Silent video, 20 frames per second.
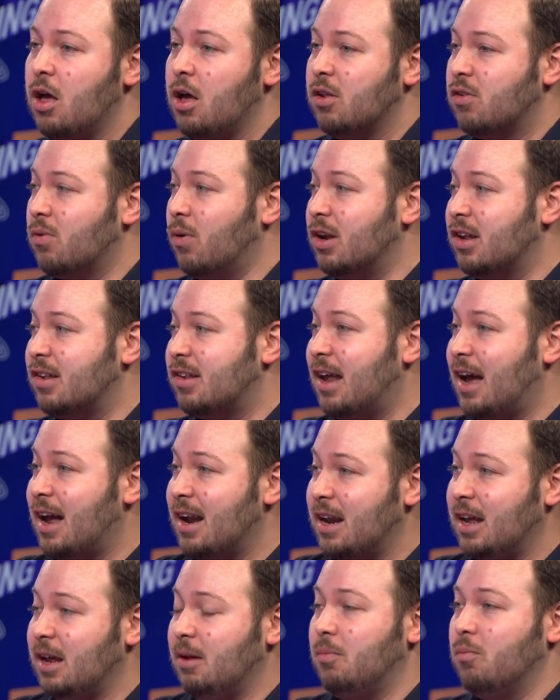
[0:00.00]
So
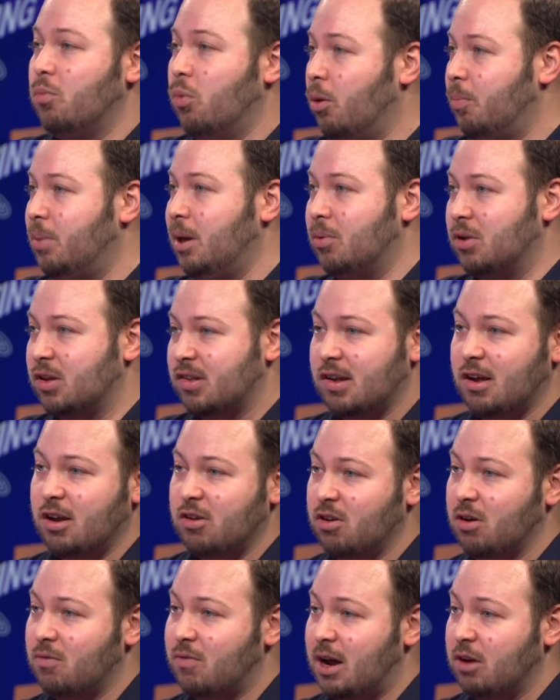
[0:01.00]
understanding what people are
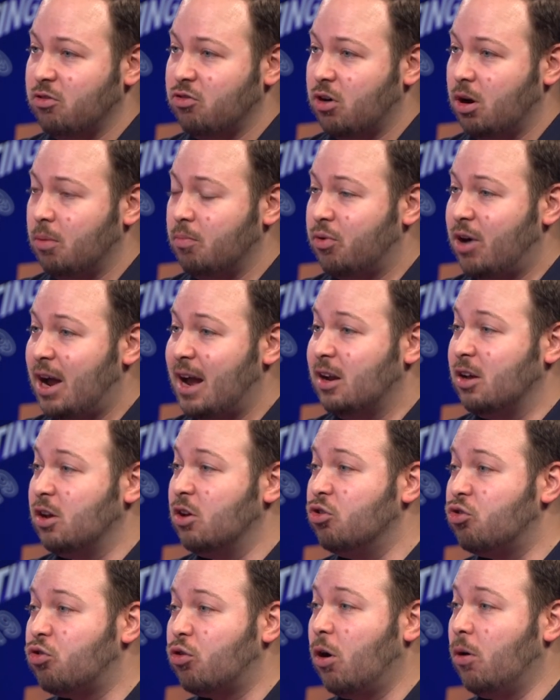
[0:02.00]
searching around your own brand and
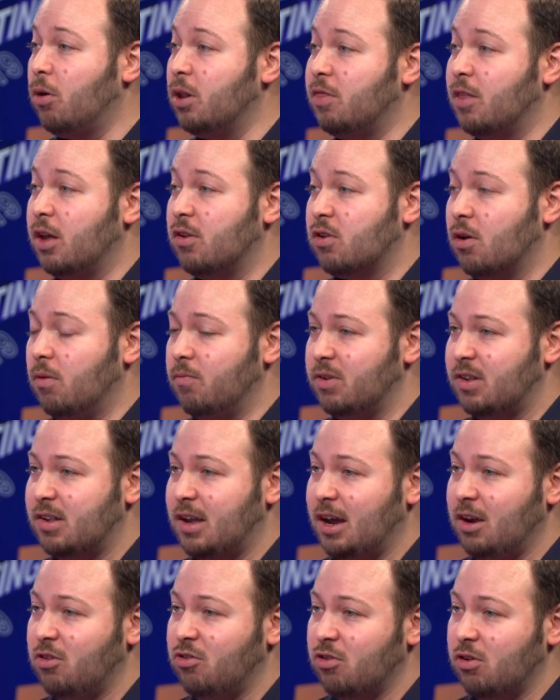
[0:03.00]
controlling those
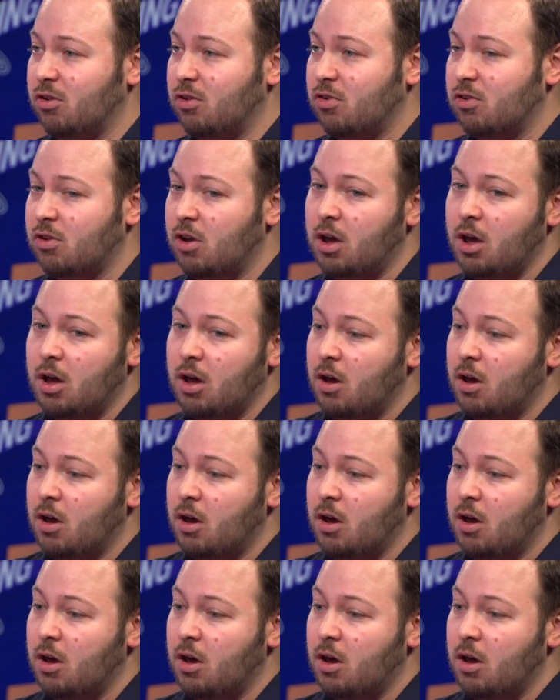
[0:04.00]
conversations